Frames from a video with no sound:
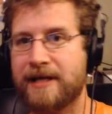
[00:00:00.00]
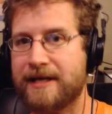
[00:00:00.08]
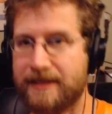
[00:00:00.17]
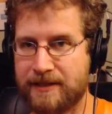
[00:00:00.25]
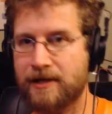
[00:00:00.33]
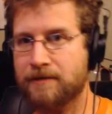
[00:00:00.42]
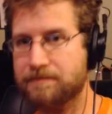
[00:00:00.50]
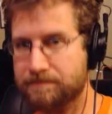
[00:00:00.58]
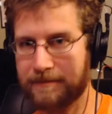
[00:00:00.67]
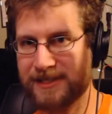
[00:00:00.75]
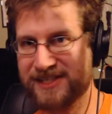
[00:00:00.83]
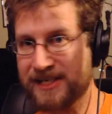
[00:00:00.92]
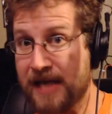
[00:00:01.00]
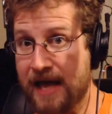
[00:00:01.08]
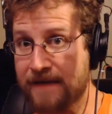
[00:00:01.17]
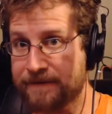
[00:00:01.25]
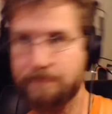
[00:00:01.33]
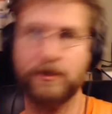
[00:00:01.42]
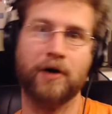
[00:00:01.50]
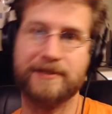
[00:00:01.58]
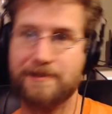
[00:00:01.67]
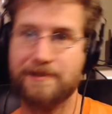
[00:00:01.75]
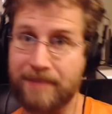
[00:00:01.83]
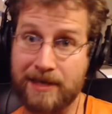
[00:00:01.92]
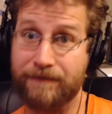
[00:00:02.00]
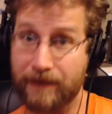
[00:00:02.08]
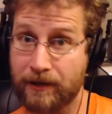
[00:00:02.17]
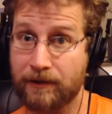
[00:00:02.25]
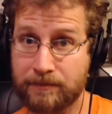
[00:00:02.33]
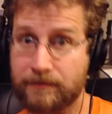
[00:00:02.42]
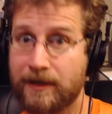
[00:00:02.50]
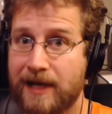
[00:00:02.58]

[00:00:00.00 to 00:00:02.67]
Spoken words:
Like, you know, is it an A film? No, it's a B film, right?